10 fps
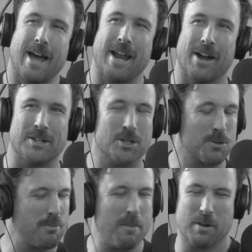And I just
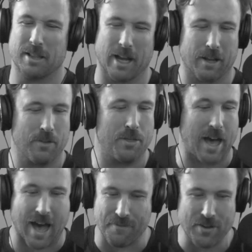remember like the,
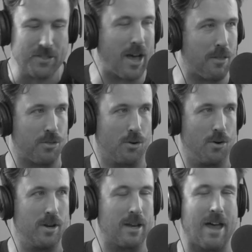having that
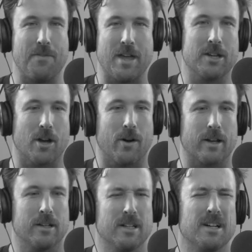thought and yeah. then
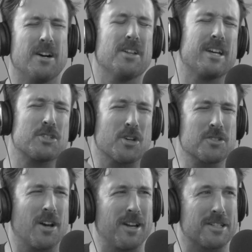going, oh, that
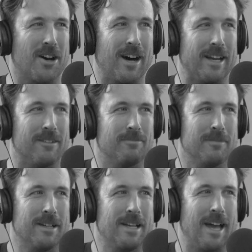choke's kind of tight.
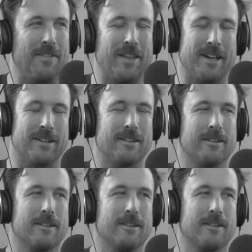And then